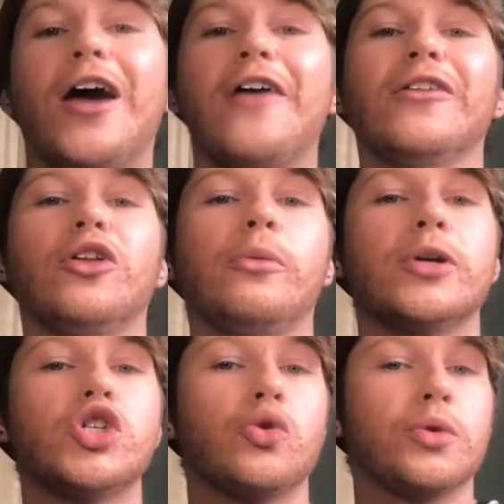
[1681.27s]
I have a little bit
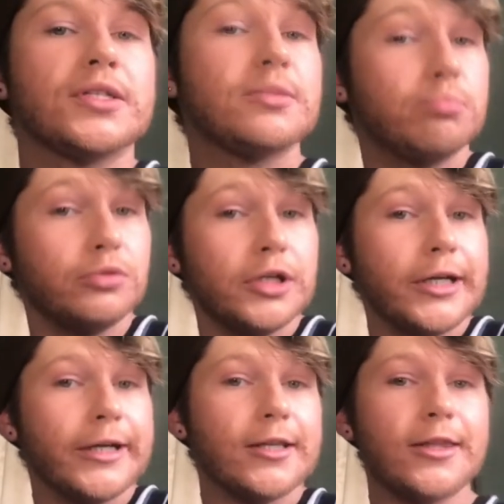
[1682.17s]
shortness of
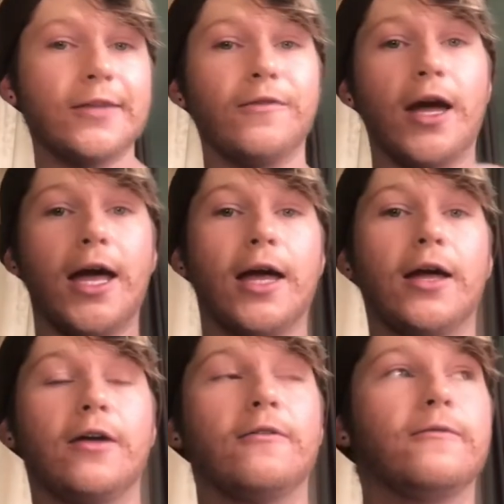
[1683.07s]
breath, if I
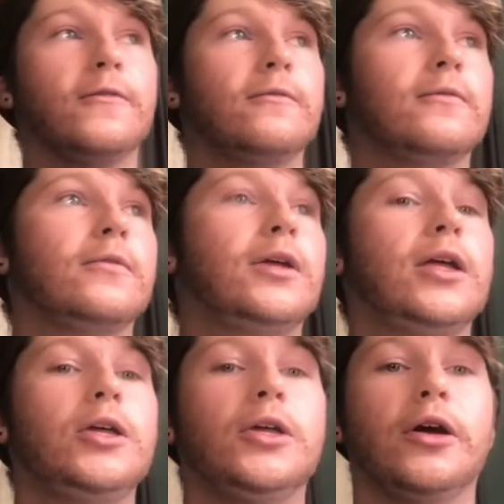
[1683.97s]
have,
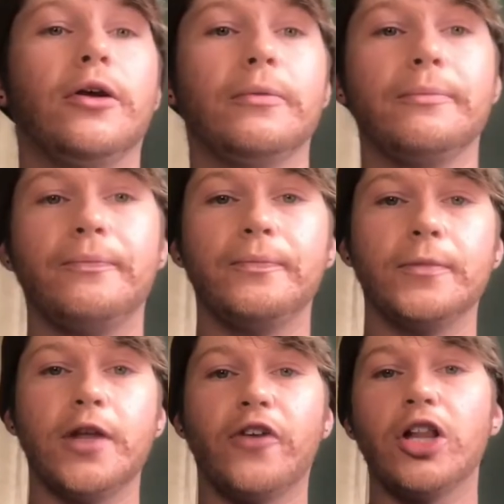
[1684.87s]
you know,
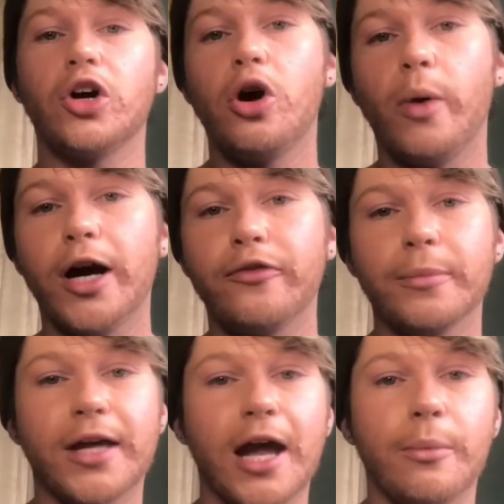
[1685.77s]
if I look away from
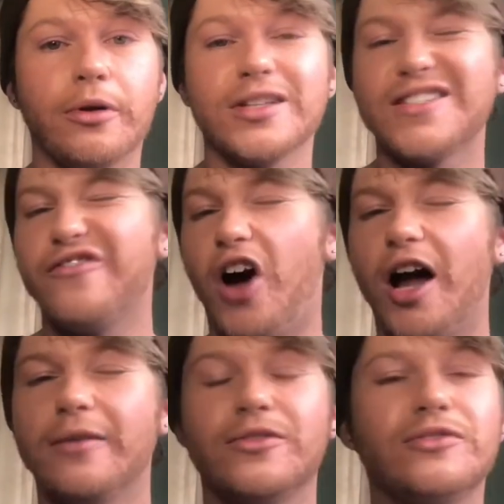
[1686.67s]
the camera, it's
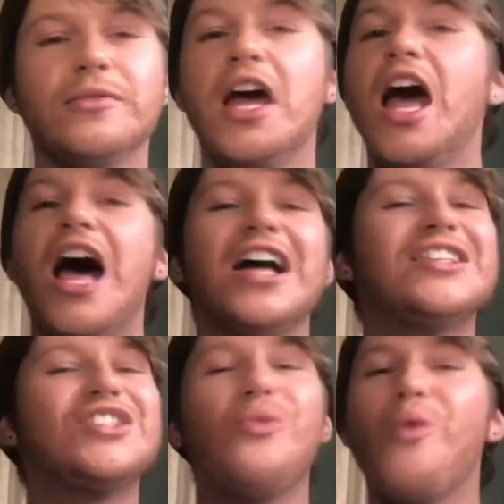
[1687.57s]
fine.
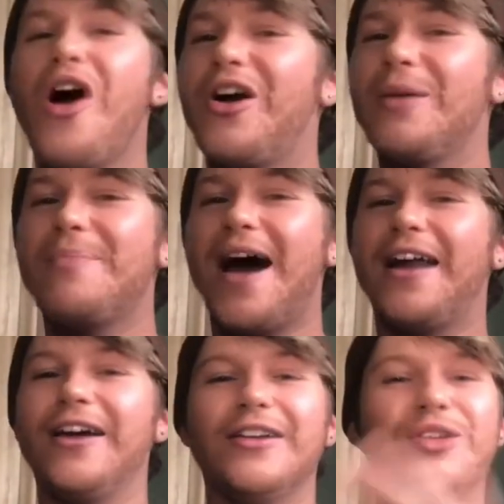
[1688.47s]
Don't worry about
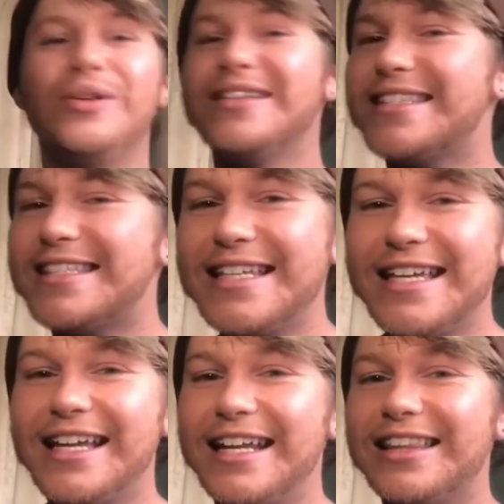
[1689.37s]
it. You didn't
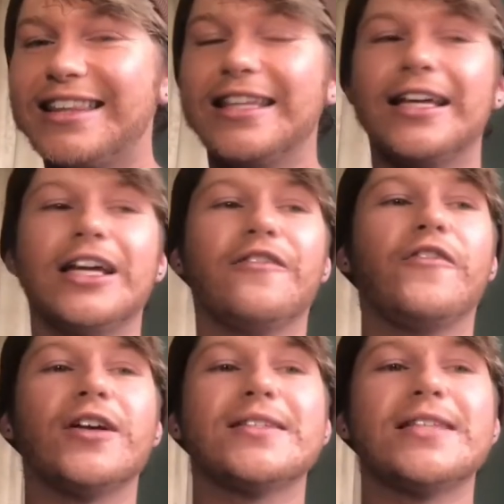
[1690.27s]
see anything. If
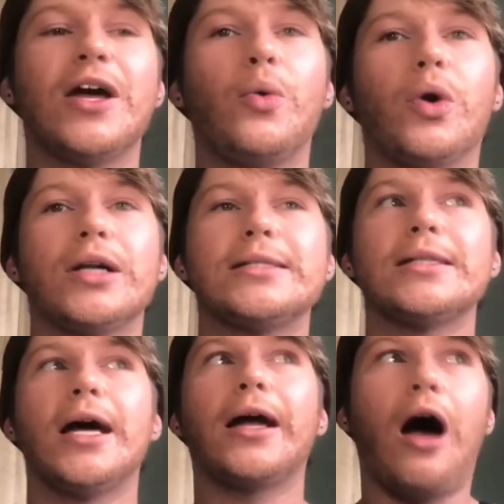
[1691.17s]
I say words
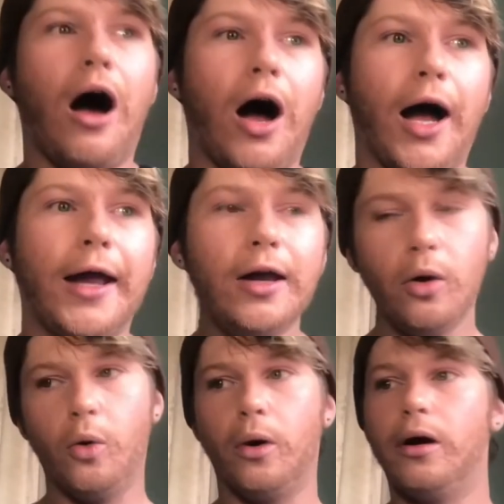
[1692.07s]
like I
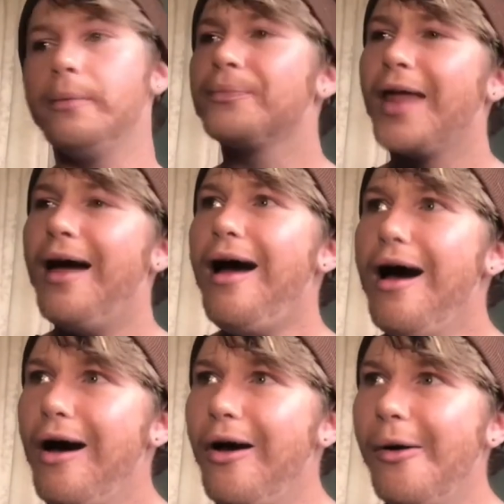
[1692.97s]
or
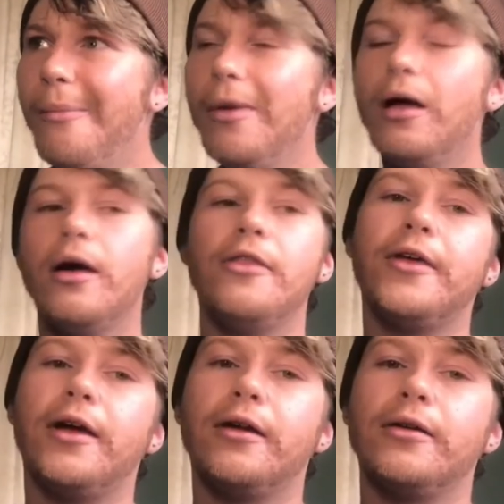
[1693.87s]

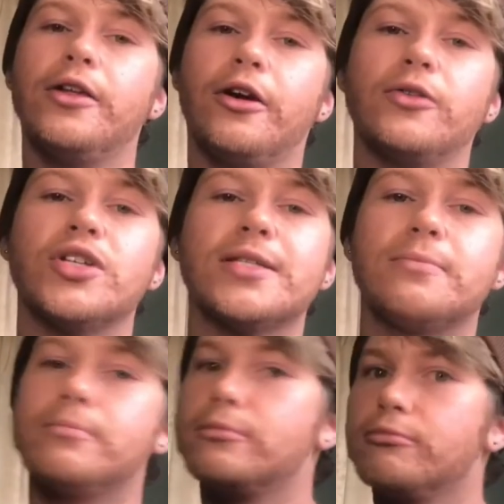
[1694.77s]
then, you know, just,
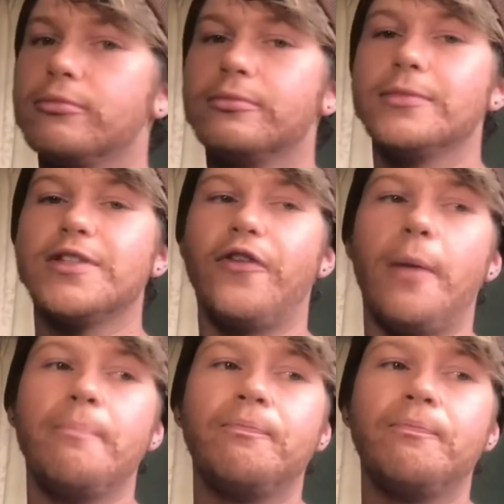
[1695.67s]
it's fine.